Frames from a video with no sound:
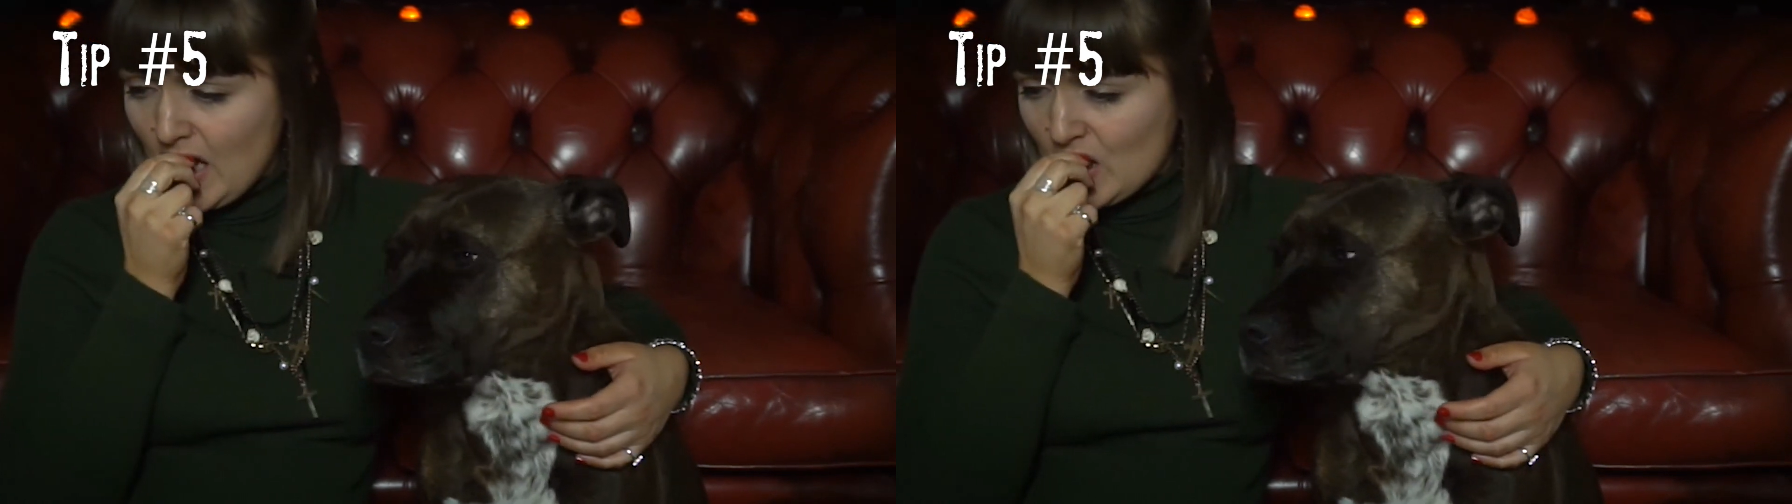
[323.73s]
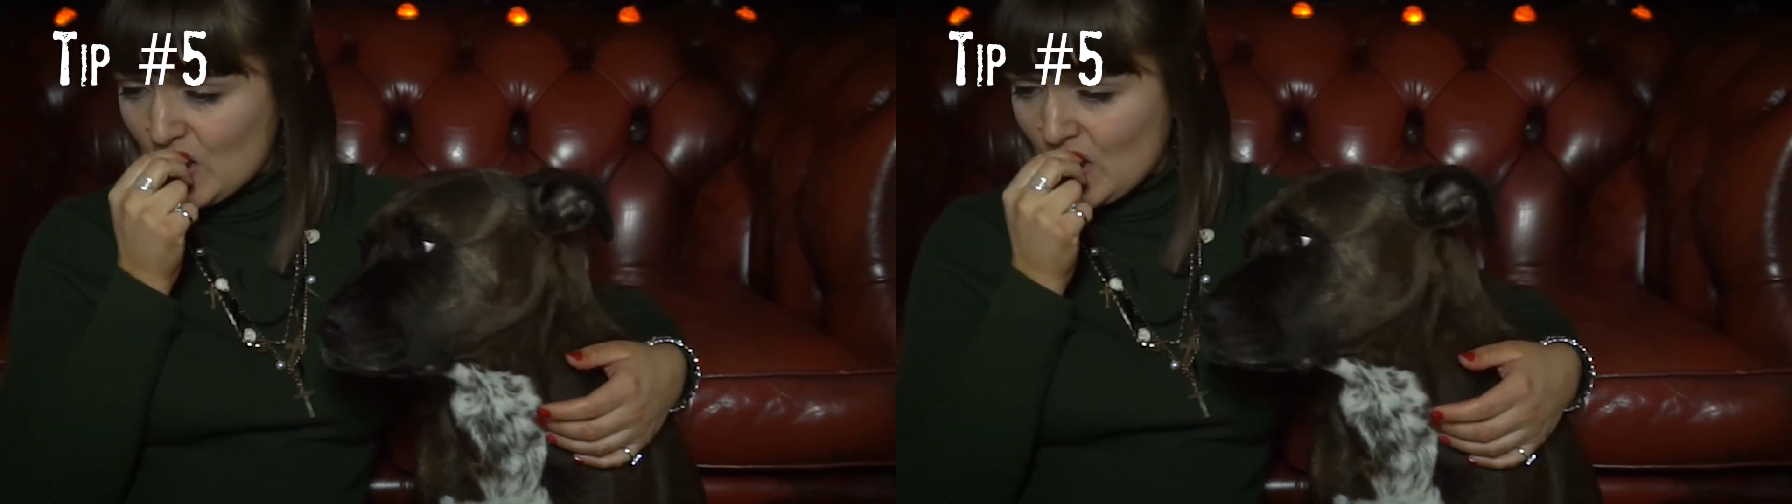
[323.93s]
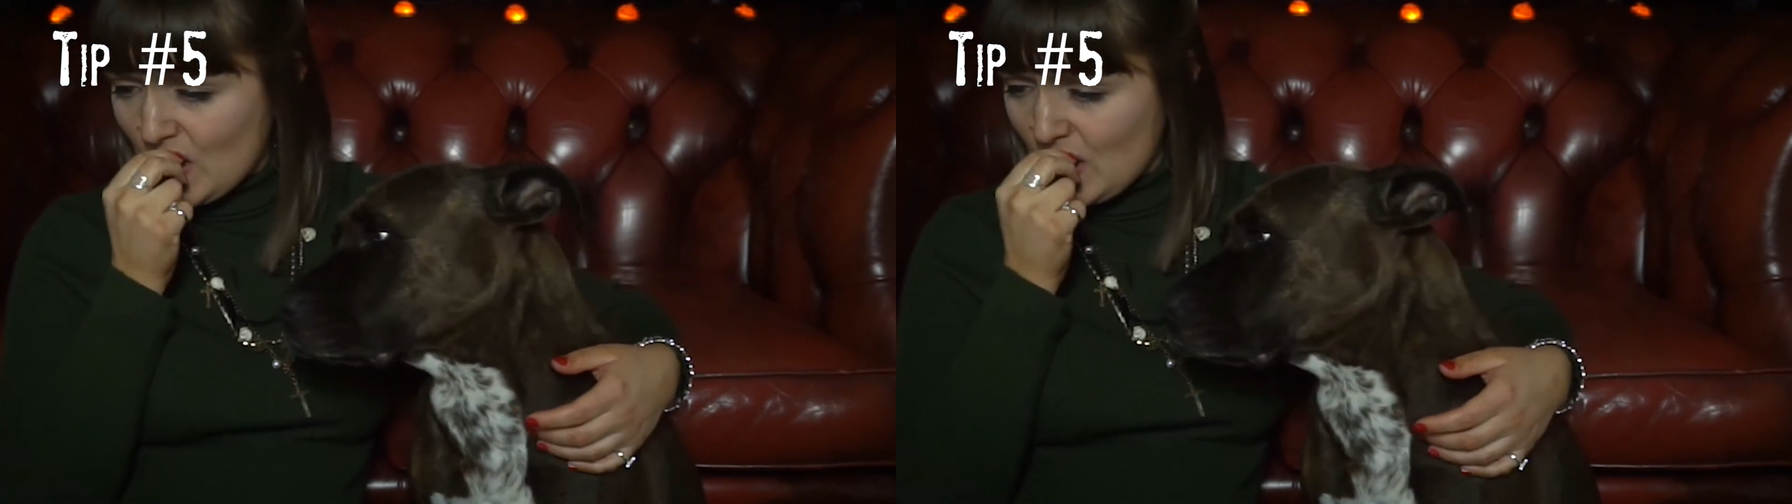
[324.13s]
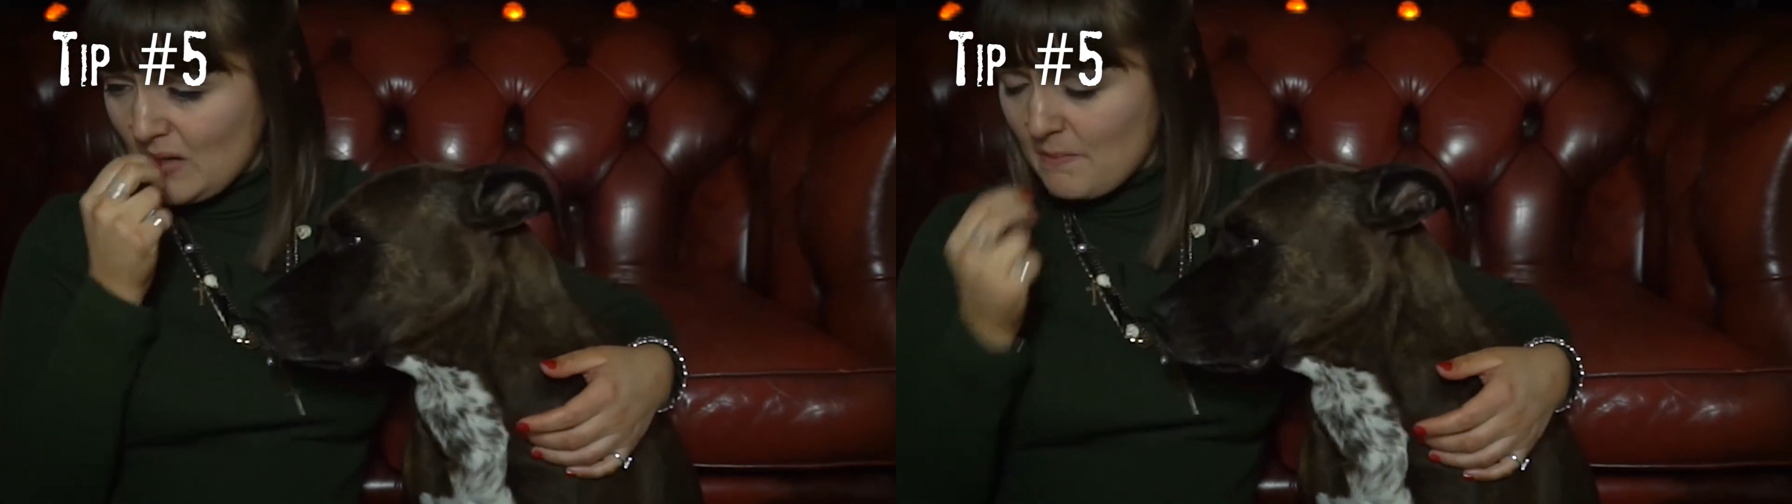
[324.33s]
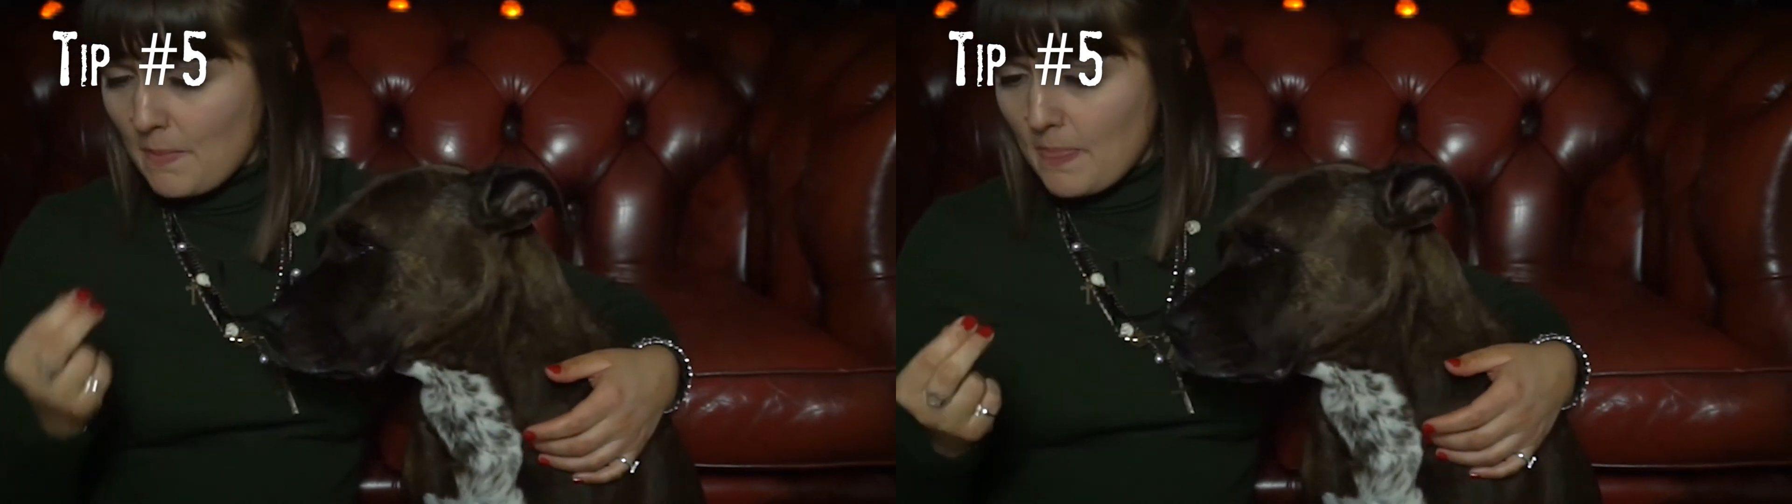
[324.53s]
age,
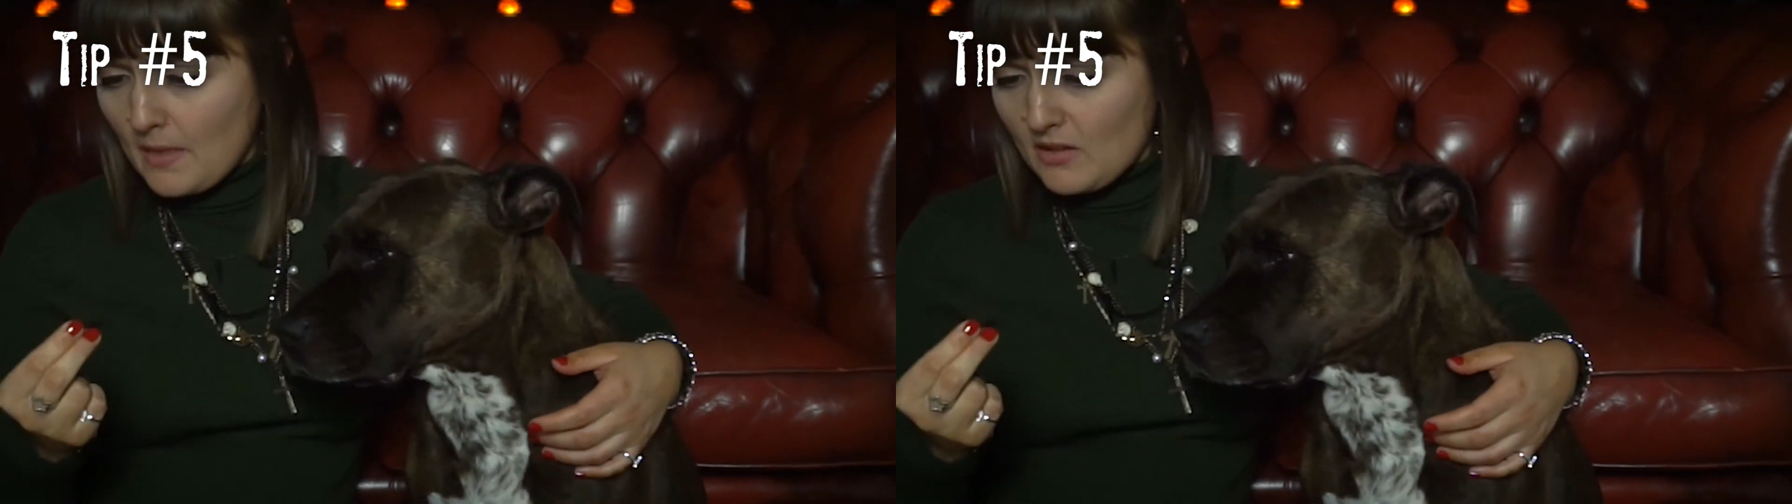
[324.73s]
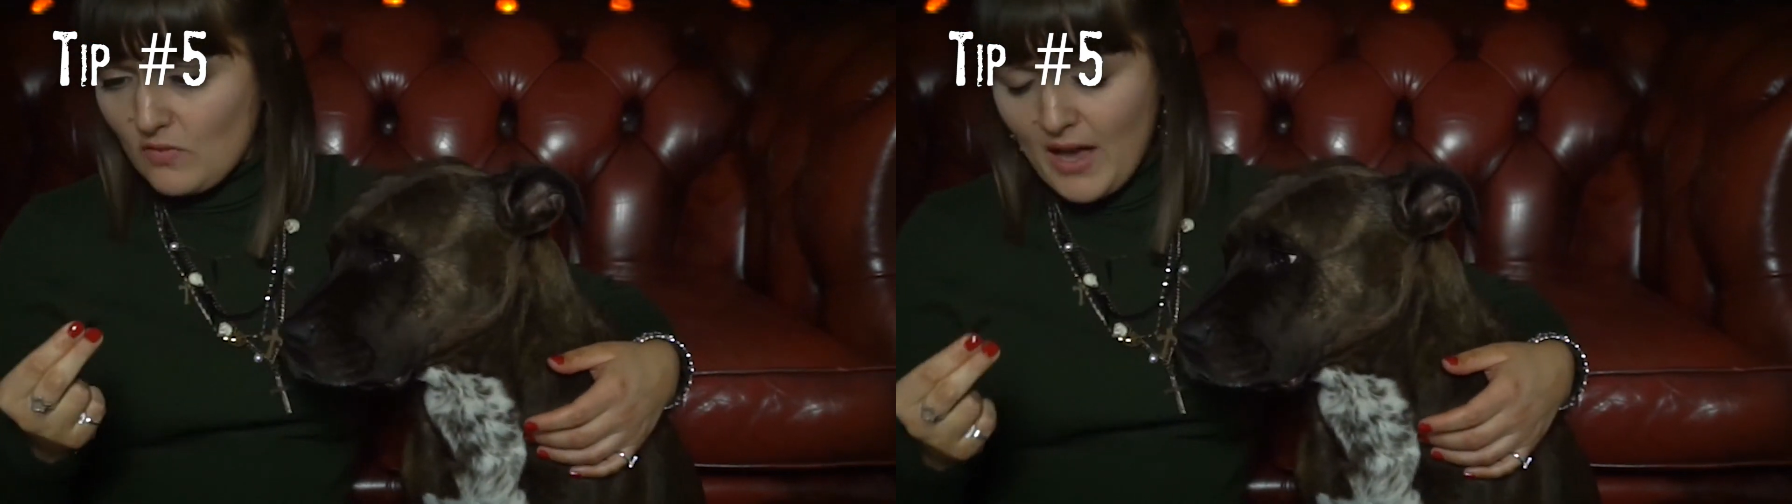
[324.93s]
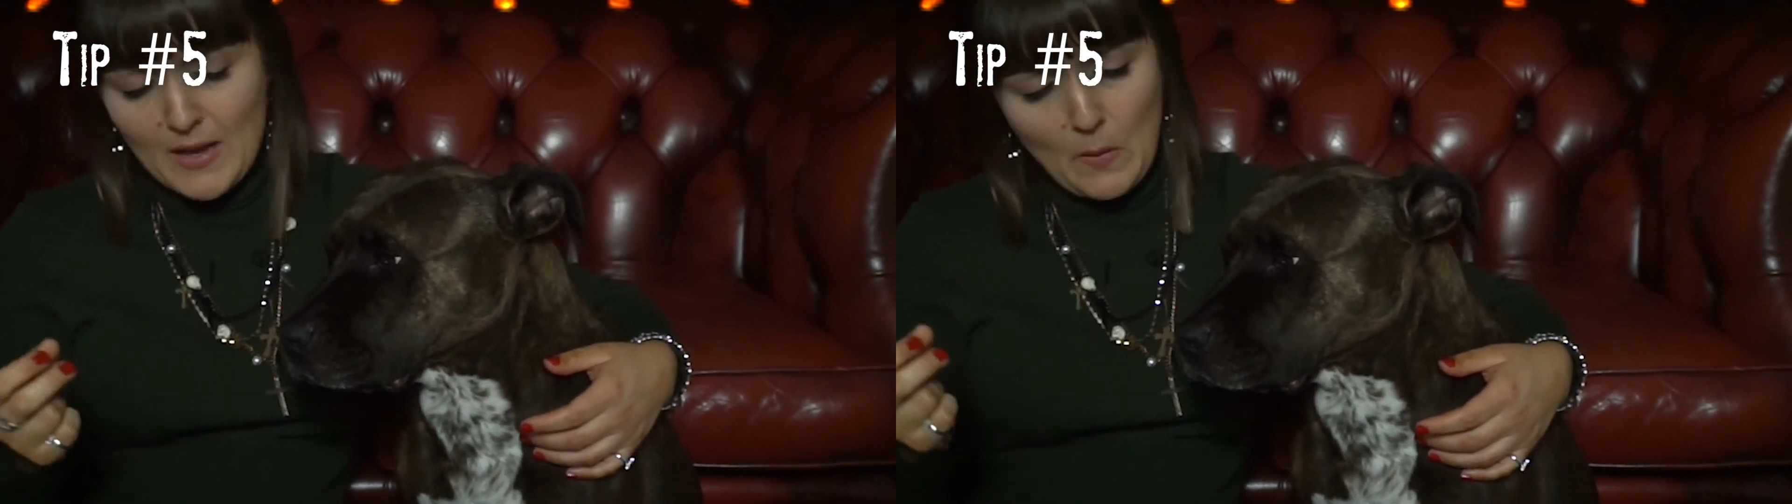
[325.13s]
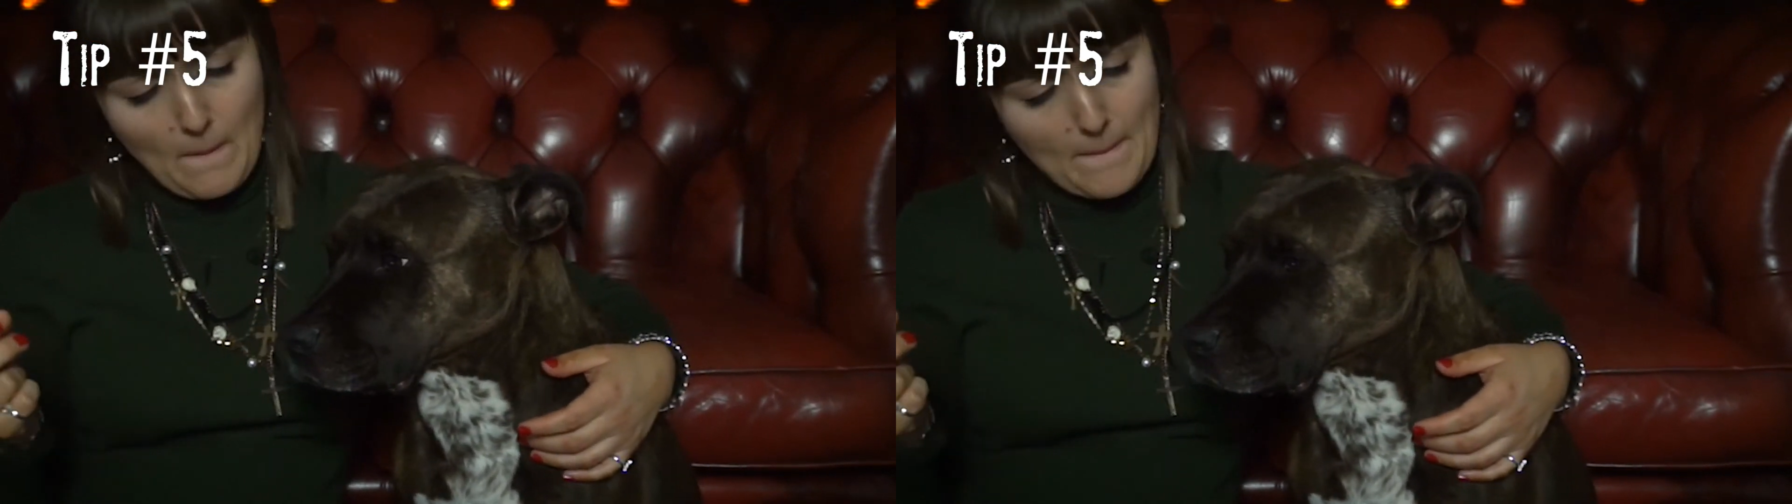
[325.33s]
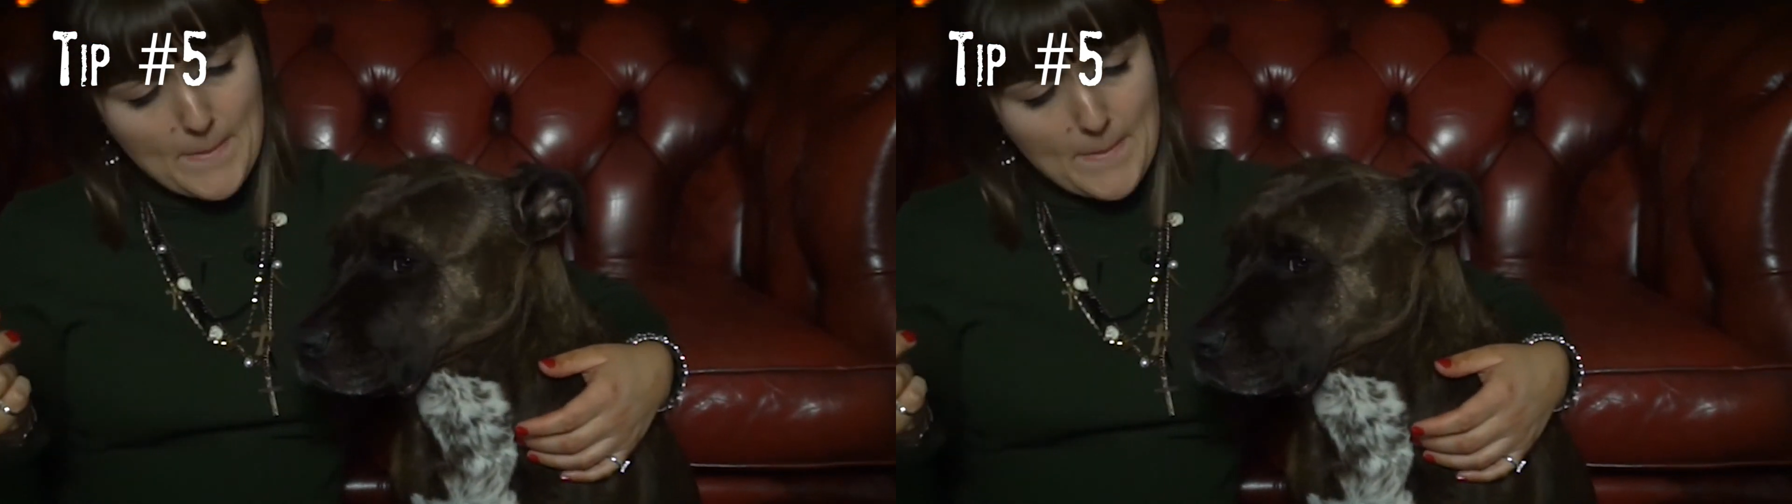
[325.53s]
it's vile.